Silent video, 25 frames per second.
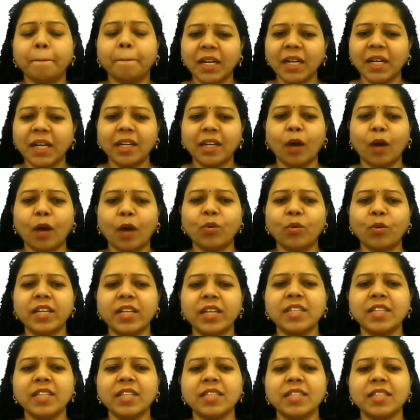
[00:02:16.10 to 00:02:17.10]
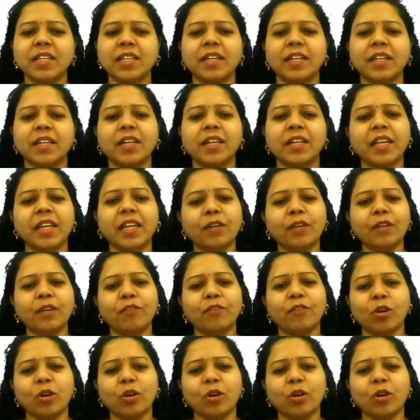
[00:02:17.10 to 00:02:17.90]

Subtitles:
But nowadays, Greek